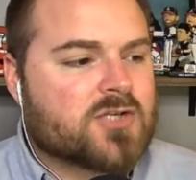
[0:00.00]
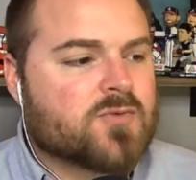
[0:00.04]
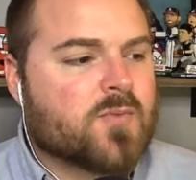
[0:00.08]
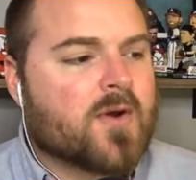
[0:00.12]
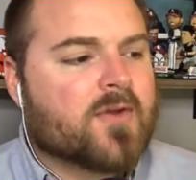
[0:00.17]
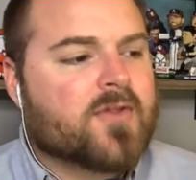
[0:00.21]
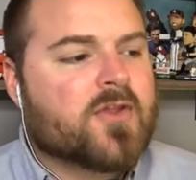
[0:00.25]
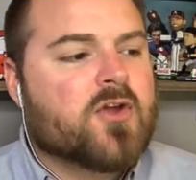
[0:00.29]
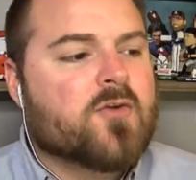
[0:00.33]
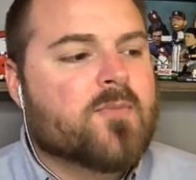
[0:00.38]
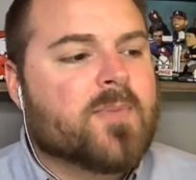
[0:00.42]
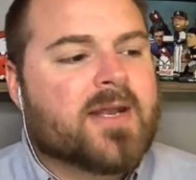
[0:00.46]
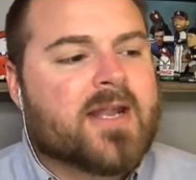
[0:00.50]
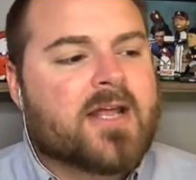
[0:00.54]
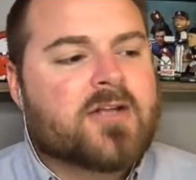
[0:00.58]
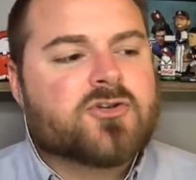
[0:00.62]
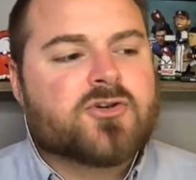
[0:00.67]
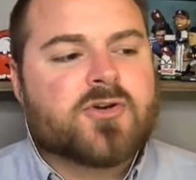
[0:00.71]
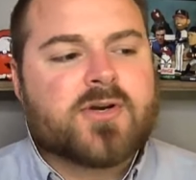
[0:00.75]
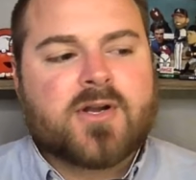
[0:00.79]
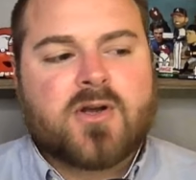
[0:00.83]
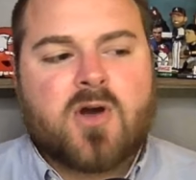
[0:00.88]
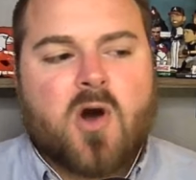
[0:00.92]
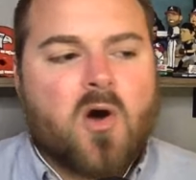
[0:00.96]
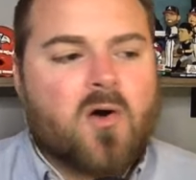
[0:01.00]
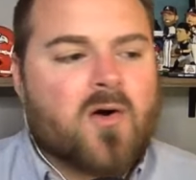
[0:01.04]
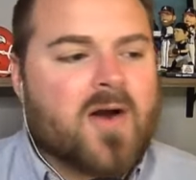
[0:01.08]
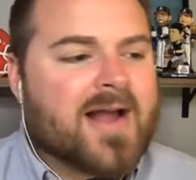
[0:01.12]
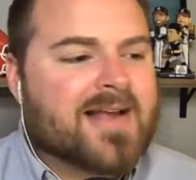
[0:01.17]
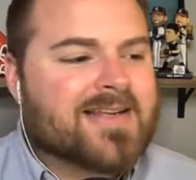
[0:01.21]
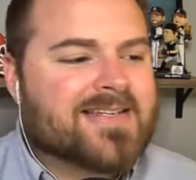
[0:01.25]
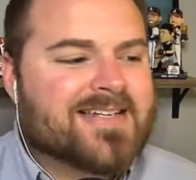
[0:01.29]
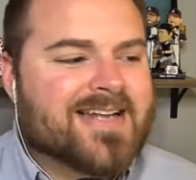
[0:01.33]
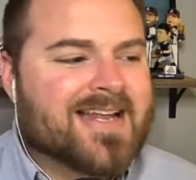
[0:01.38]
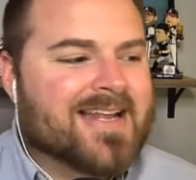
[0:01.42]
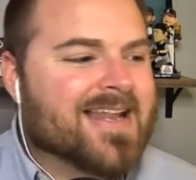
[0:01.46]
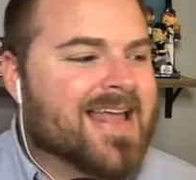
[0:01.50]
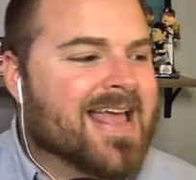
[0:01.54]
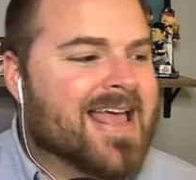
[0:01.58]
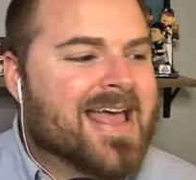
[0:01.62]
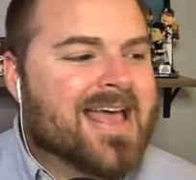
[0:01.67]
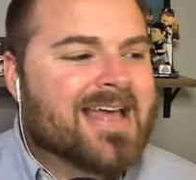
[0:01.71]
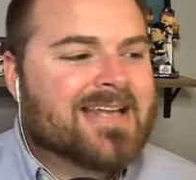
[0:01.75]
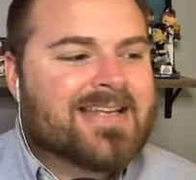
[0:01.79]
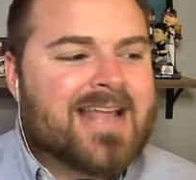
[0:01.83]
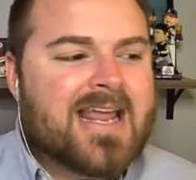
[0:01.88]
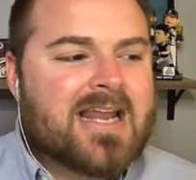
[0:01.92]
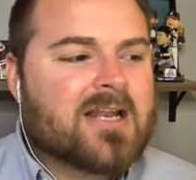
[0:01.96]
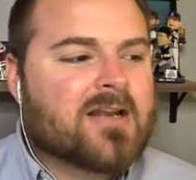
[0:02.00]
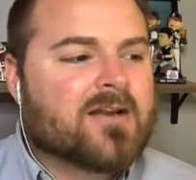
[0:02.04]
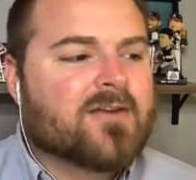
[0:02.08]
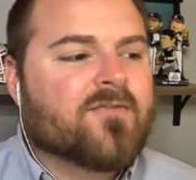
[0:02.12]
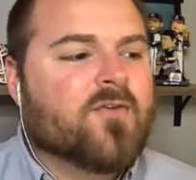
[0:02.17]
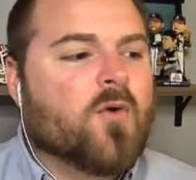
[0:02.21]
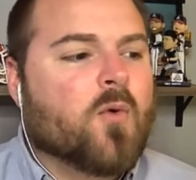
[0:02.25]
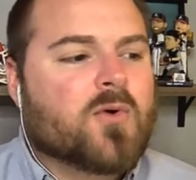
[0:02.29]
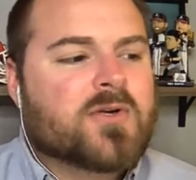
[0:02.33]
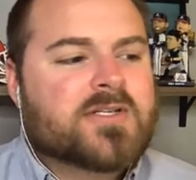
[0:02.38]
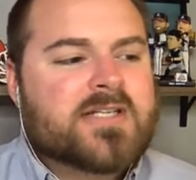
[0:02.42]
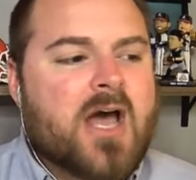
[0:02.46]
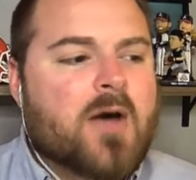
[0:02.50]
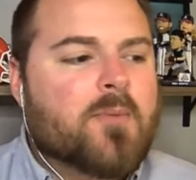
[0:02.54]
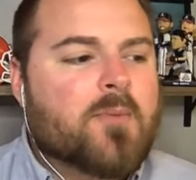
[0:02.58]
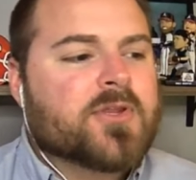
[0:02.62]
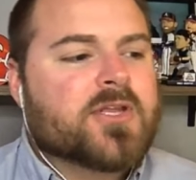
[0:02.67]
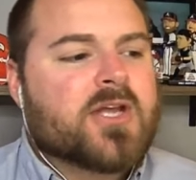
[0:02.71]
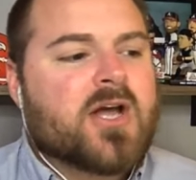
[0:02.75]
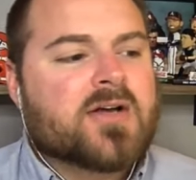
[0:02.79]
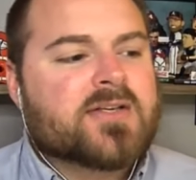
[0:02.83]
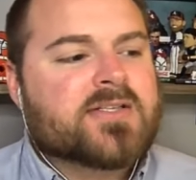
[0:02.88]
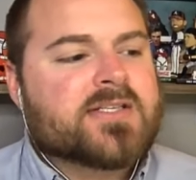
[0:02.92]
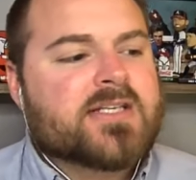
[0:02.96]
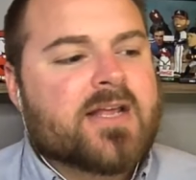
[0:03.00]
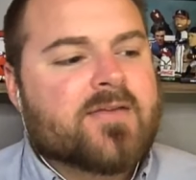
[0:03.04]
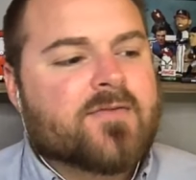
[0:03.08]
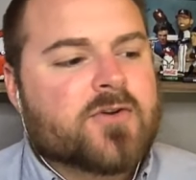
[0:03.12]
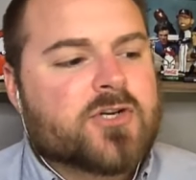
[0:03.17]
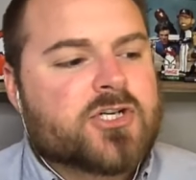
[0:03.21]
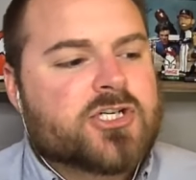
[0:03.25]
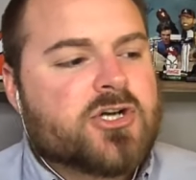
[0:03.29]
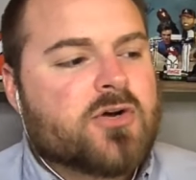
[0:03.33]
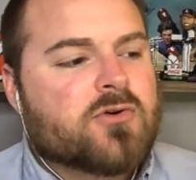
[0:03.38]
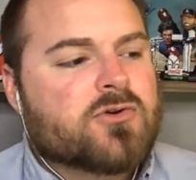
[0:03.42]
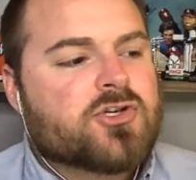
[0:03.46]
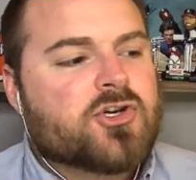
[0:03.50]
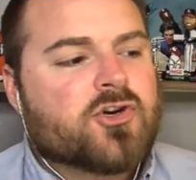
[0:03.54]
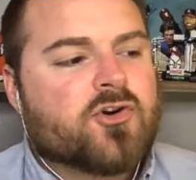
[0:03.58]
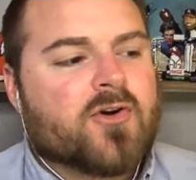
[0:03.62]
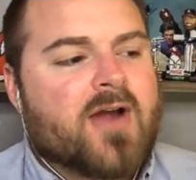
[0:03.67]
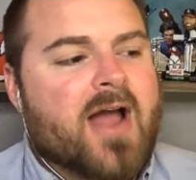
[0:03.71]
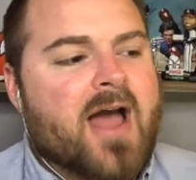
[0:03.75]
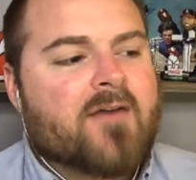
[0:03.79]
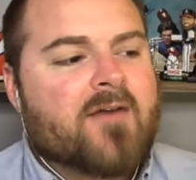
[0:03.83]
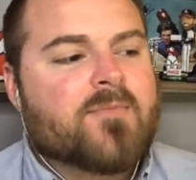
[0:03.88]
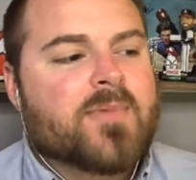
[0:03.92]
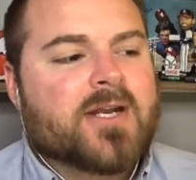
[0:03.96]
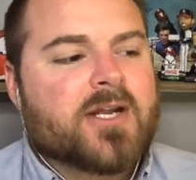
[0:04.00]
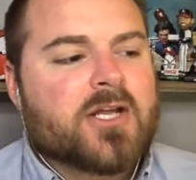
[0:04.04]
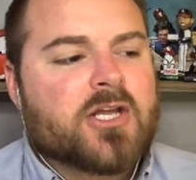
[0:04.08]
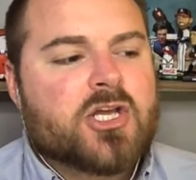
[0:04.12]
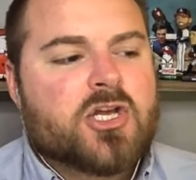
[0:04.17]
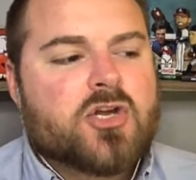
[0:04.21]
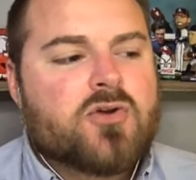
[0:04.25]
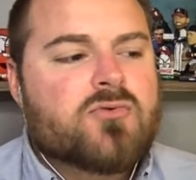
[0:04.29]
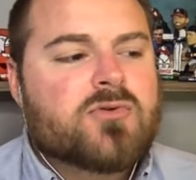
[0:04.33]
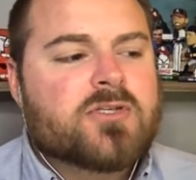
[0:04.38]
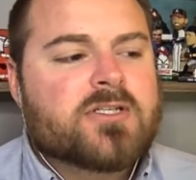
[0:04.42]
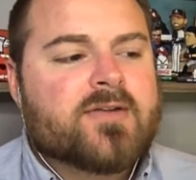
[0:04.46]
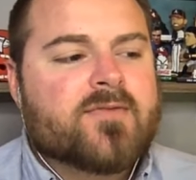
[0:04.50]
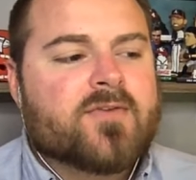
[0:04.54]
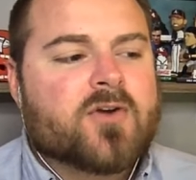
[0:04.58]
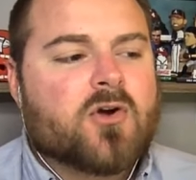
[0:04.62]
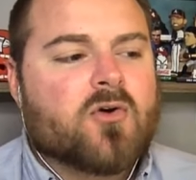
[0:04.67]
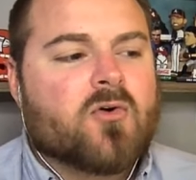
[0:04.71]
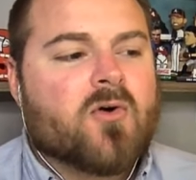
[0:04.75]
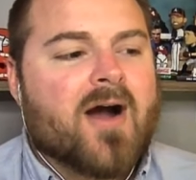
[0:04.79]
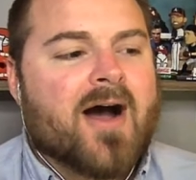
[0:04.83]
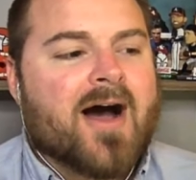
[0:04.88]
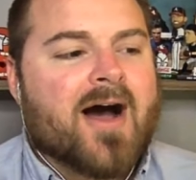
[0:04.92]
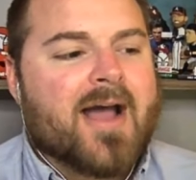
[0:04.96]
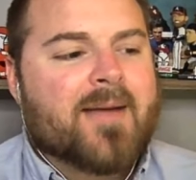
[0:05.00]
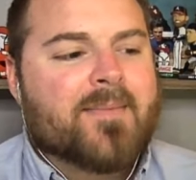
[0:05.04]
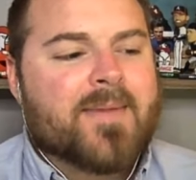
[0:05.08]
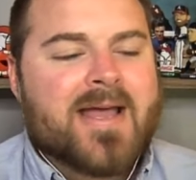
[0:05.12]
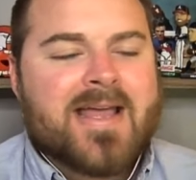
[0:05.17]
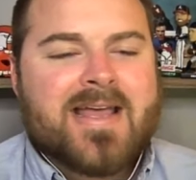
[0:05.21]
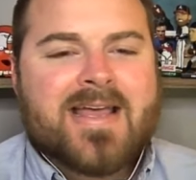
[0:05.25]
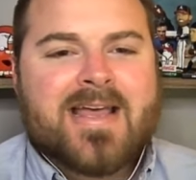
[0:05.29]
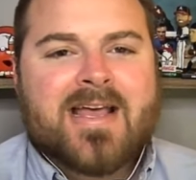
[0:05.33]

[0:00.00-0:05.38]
Whether you've been injured in a car accident, need a divorce, help with custody of your children, or have been accused of a crime,